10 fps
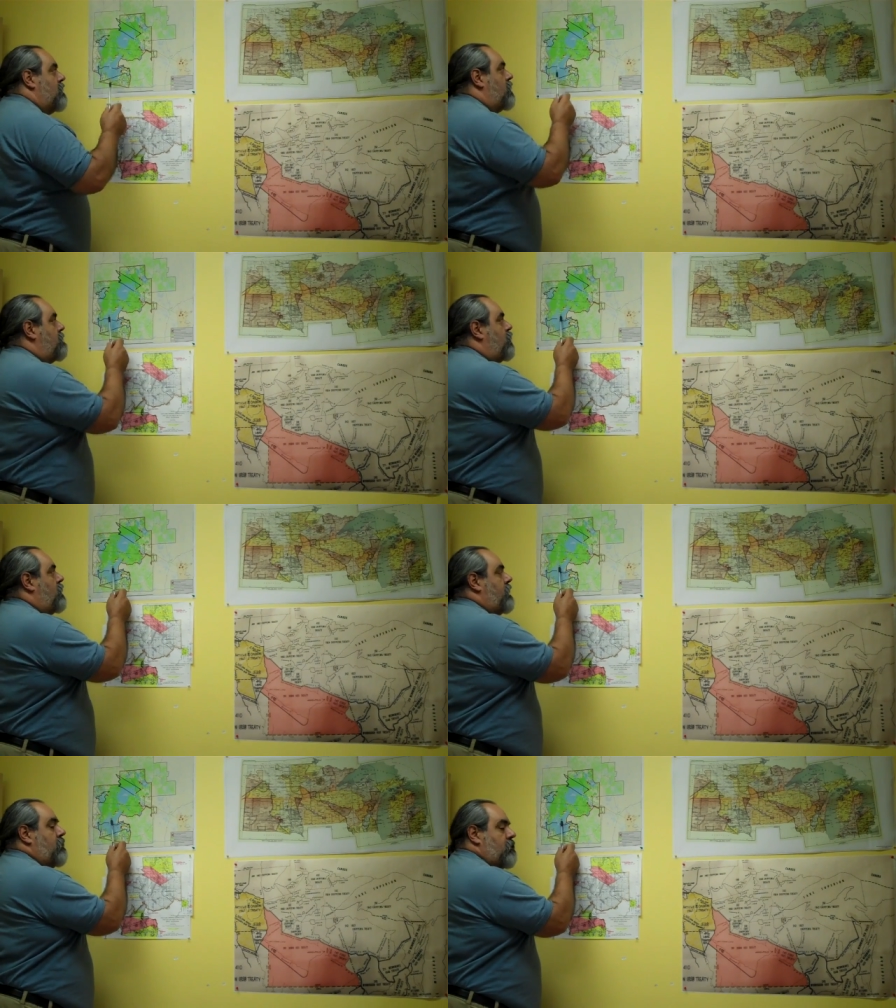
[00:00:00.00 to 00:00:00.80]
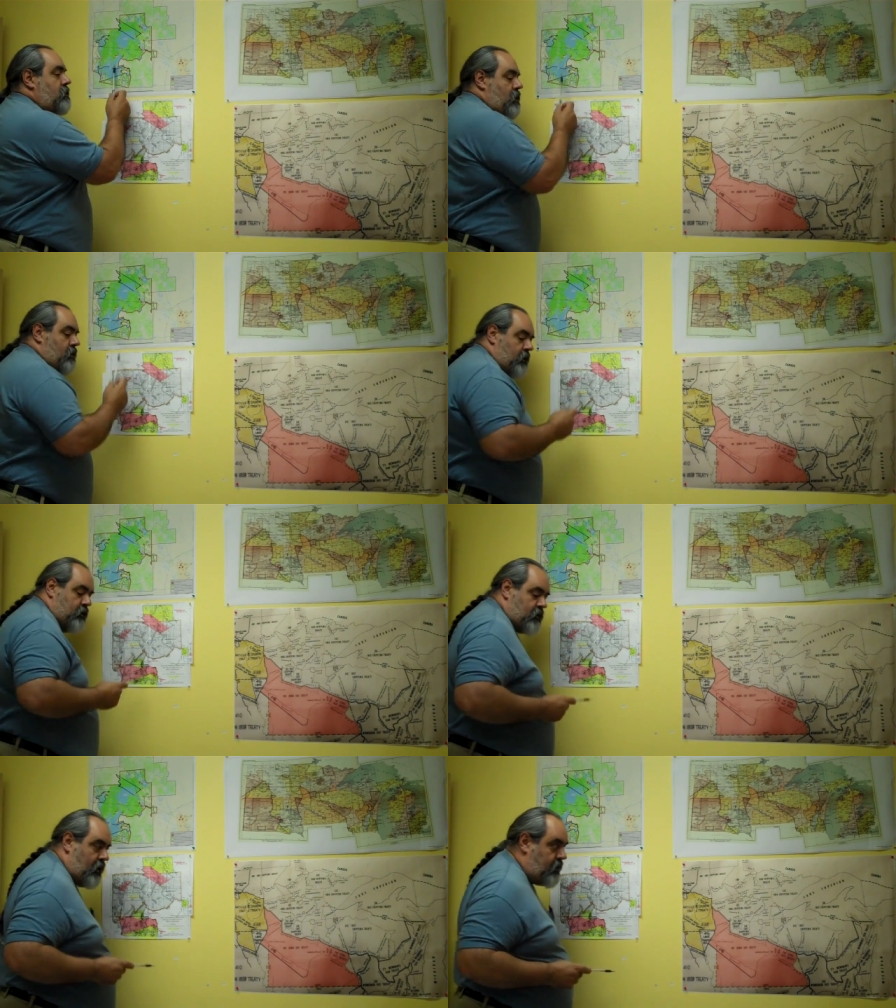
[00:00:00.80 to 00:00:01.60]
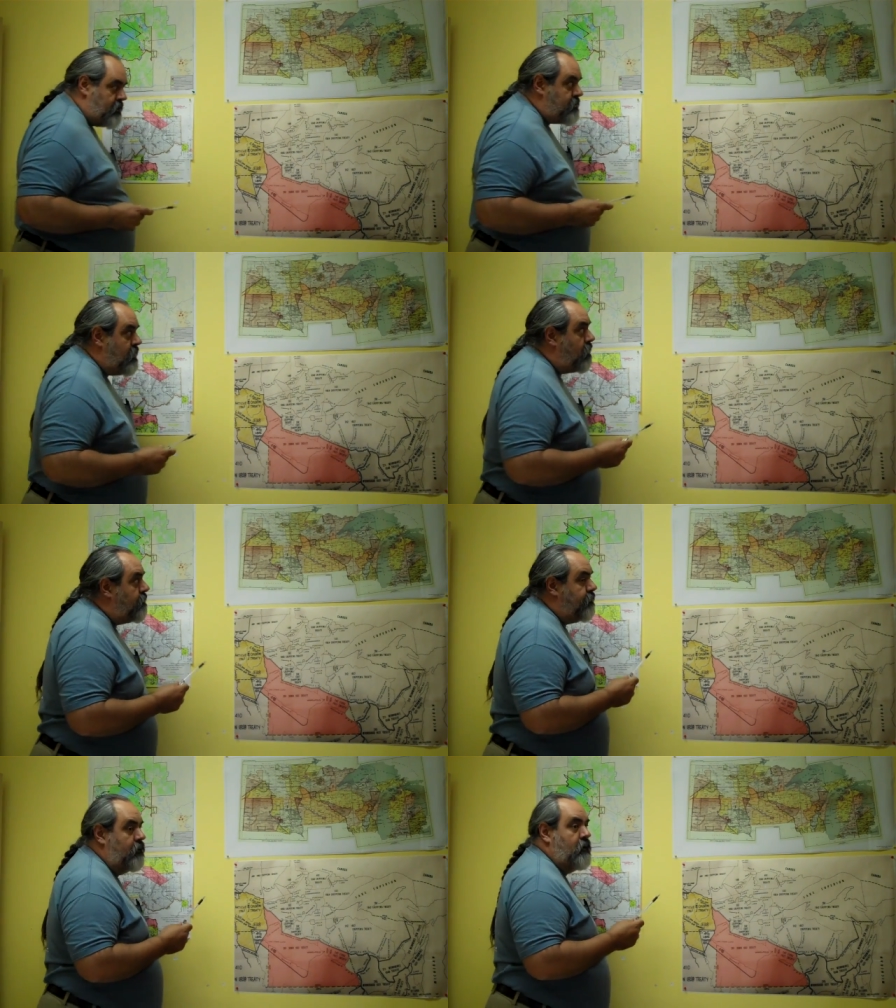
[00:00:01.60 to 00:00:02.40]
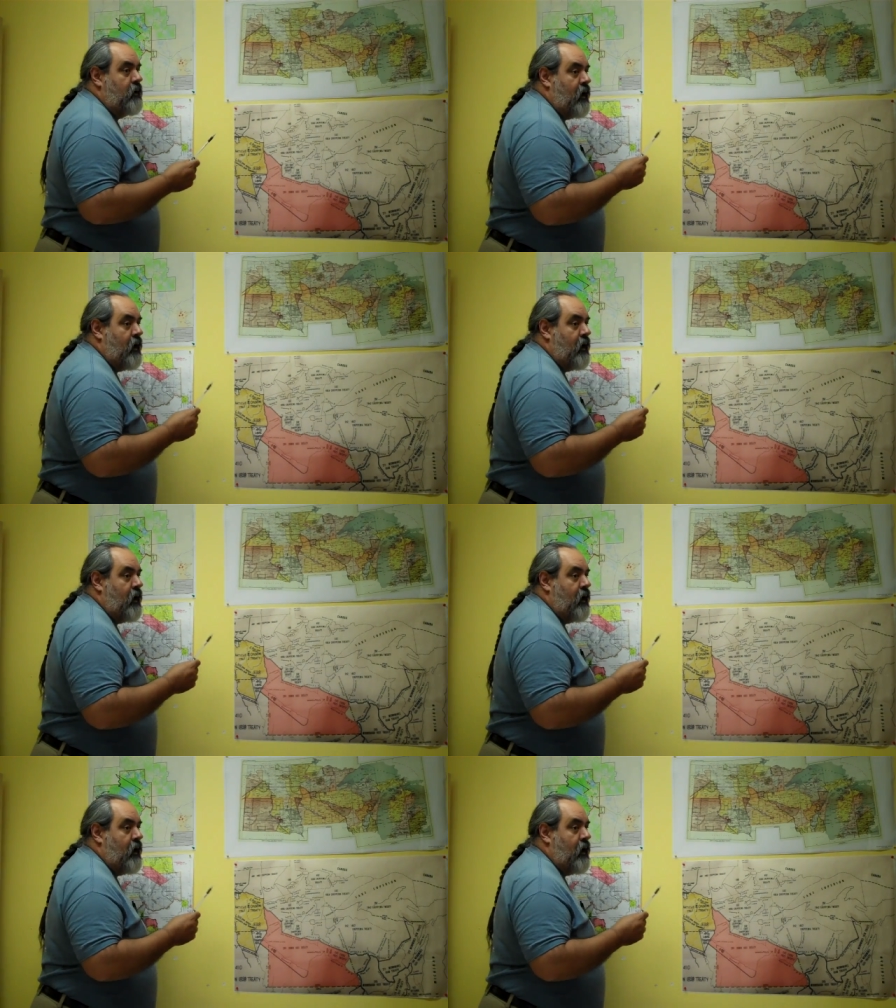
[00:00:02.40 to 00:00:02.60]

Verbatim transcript: Stone Point, on Leech Lake itself.